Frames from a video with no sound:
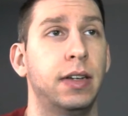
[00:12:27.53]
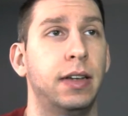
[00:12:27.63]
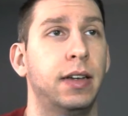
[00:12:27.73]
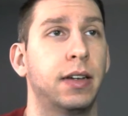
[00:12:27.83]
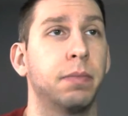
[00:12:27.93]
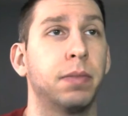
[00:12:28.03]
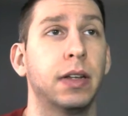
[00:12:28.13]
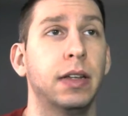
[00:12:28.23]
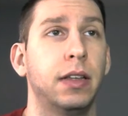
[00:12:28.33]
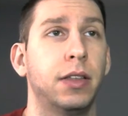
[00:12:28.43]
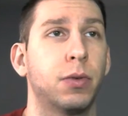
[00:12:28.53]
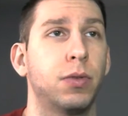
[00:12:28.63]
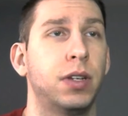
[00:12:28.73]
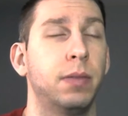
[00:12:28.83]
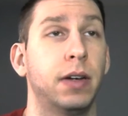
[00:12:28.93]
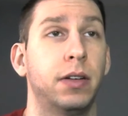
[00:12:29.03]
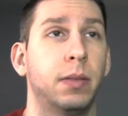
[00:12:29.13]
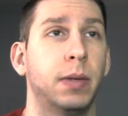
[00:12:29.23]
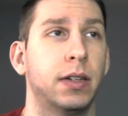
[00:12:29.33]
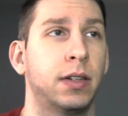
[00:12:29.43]
and completely throws him under the
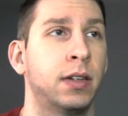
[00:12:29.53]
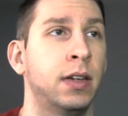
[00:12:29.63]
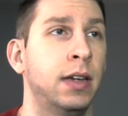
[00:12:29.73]
bus.